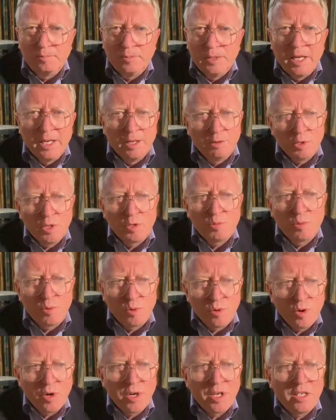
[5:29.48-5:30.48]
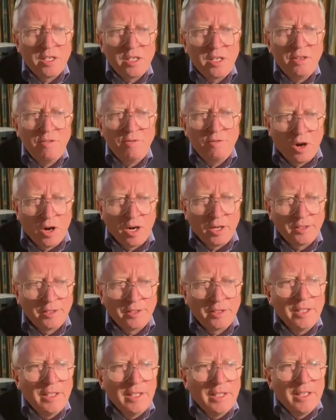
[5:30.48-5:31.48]
And it was pretty
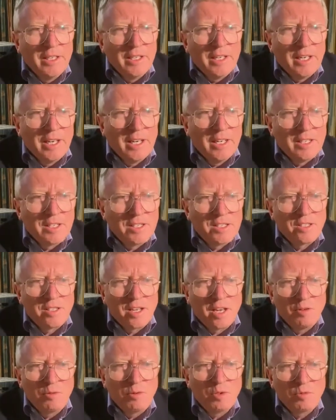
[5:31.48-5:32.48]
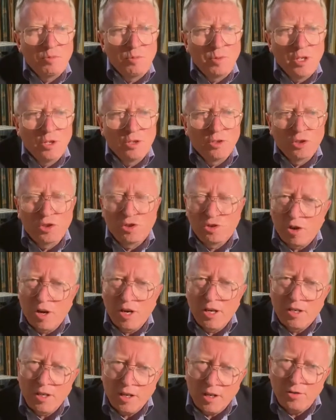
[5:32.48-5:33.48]
violent, and it stayed with me on the
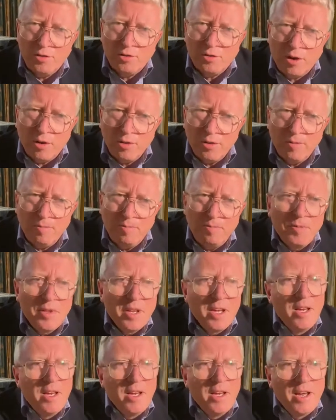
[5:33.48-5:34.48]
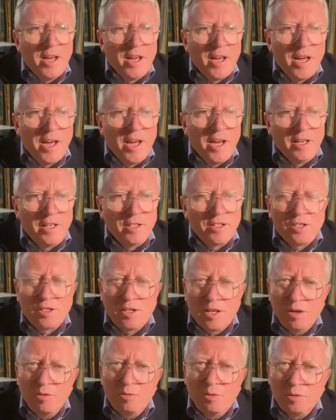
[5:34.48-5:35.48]
train to Heathrow, and it
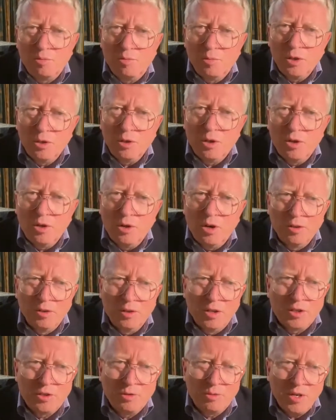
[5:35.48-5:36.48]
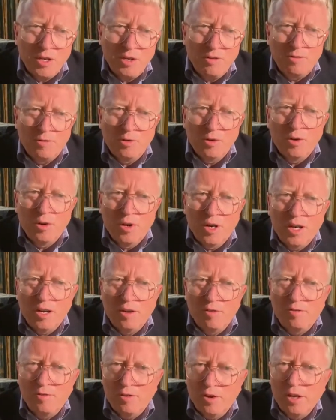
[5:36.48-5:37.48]
stayed with me on the
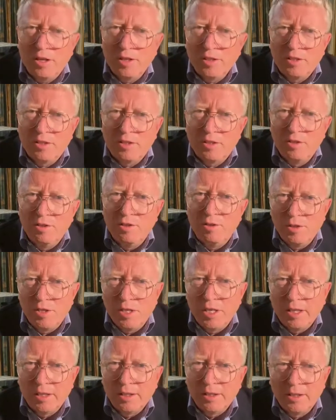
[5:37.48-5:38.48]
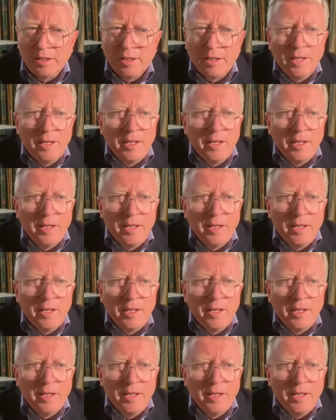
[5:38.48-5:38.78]
24-hour flight to New Zealand.